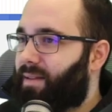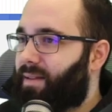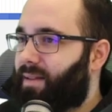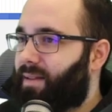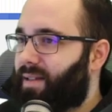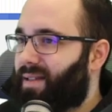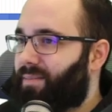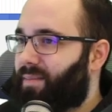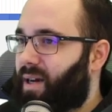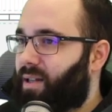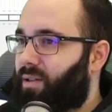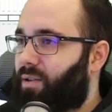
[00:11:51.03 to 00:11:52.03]
this
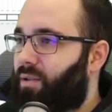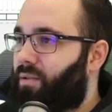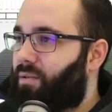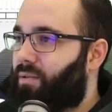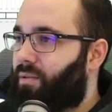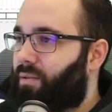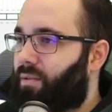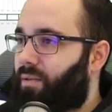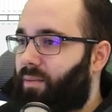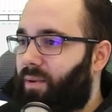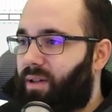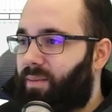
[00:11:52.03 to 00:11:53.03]
might go
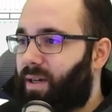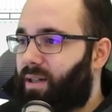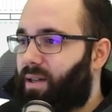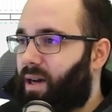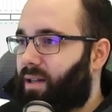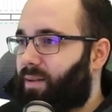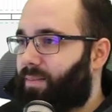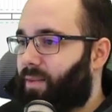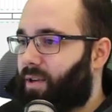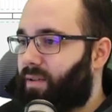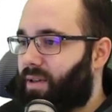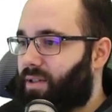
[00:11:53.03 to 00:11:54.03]
or it might not.
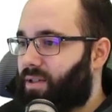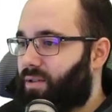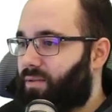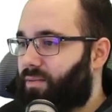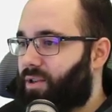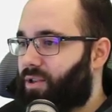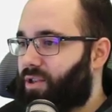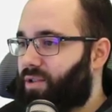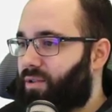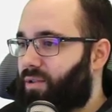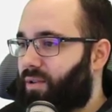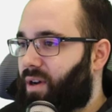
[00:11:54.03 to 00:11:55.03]
Okay, so we're just
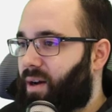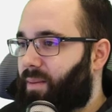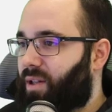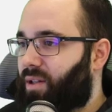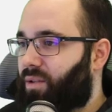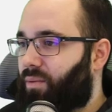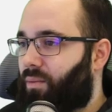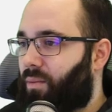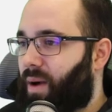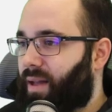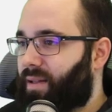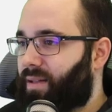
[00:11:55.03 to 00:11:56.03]
going to copy it
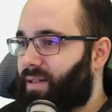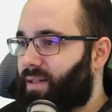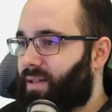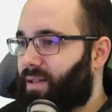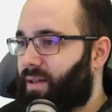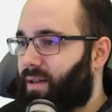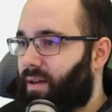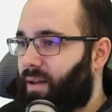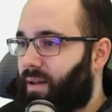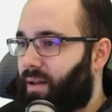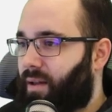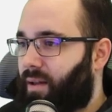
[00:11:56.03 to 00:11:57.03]
once
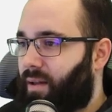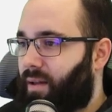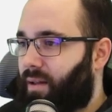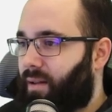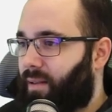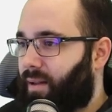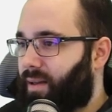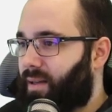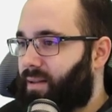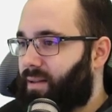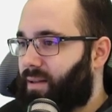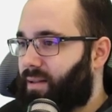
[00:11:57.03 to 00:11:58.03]
like
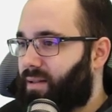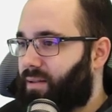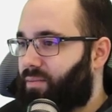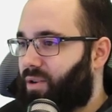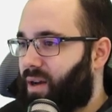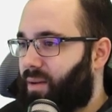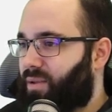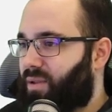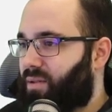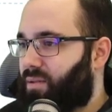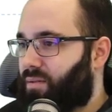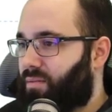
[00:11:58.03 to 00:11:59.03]
this.
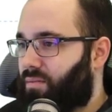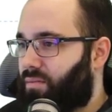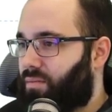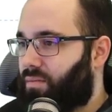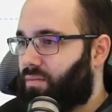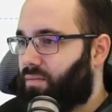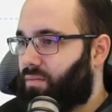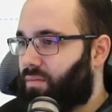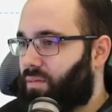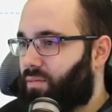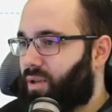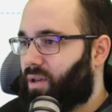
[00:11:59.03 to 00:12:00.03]
Perhaps,
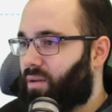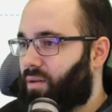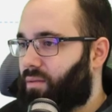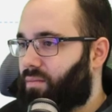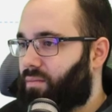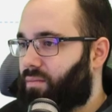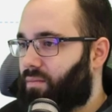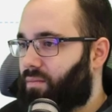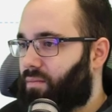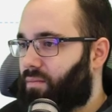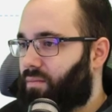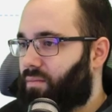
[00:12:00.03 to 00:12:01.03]
well, we go
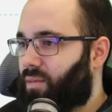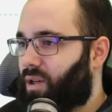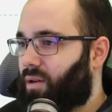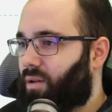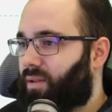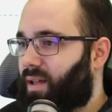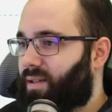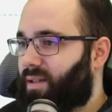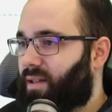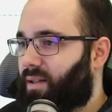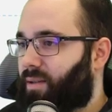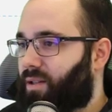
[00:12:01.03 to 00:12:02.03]
we can go ten
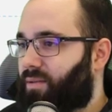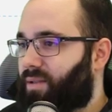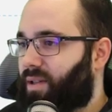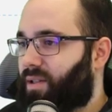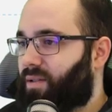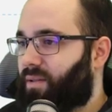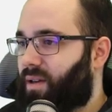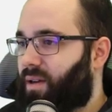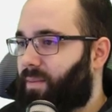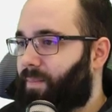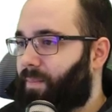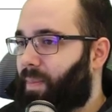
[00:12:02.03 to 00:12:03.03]
centimeters. That's okay.
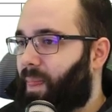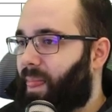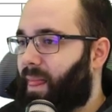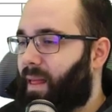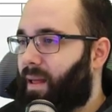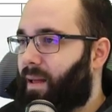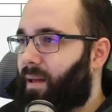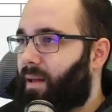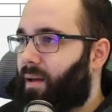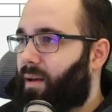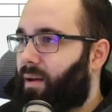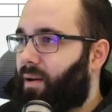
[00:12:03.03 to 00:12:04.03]

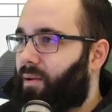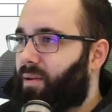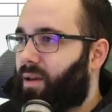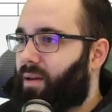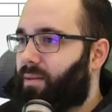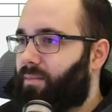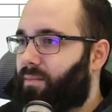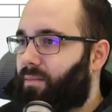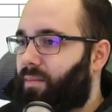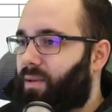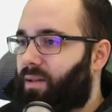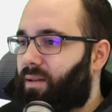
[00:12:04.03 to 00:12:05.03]
Okay,
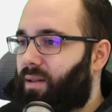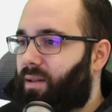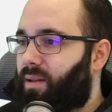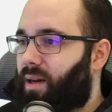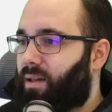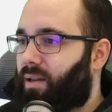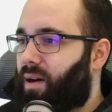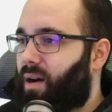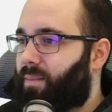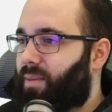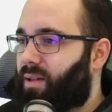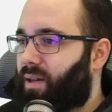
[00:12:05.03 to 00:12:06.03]
it did not
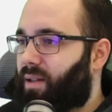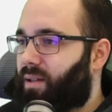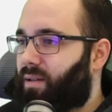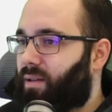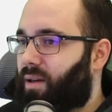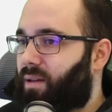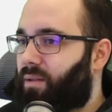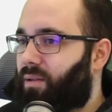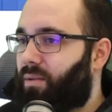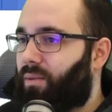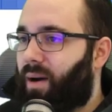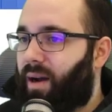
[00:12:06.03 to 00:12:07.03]
copy that. I don't
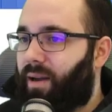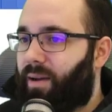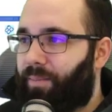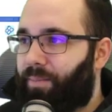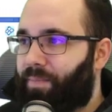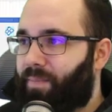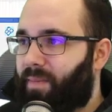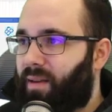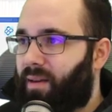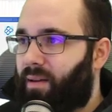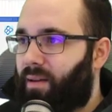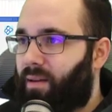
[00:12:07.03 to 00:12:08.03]
know why.
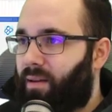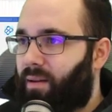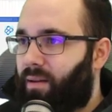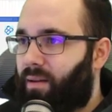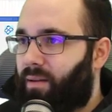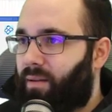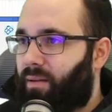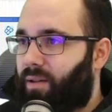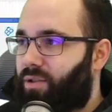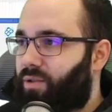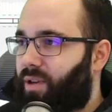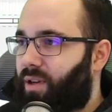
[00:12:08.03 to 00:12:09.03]

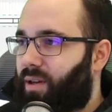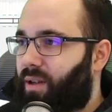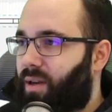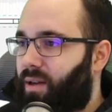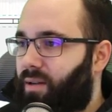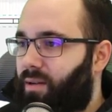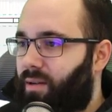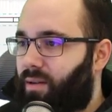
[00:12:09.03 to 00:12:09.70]
Let's try that again.